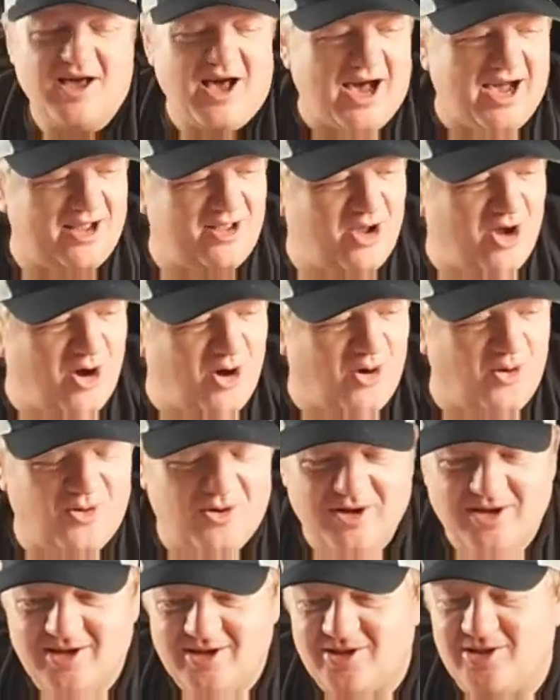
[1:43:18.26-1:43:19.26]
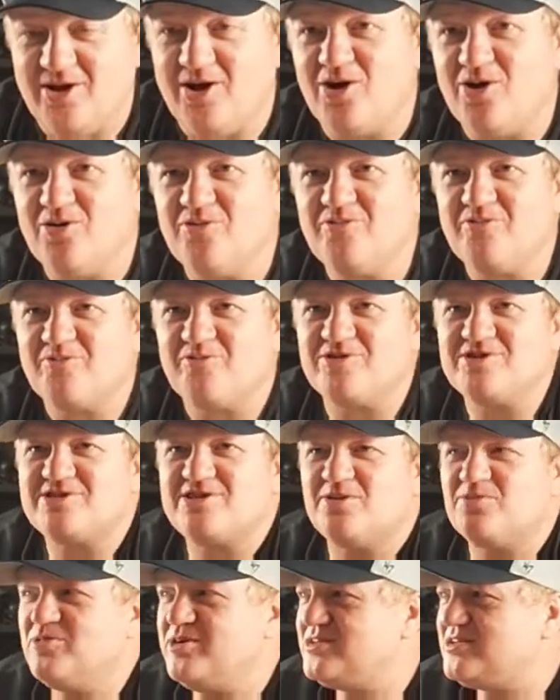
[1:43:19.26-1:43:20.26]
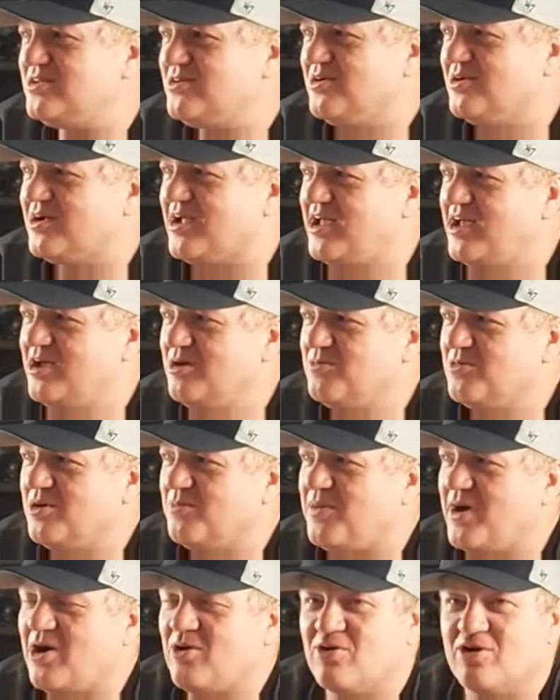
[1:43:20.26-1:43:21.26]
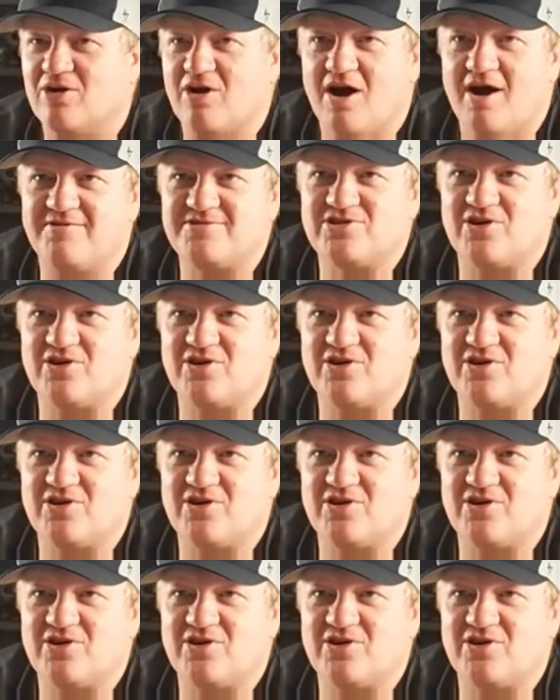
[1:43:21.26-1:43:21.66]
I know. No, for some reason her camera powered off,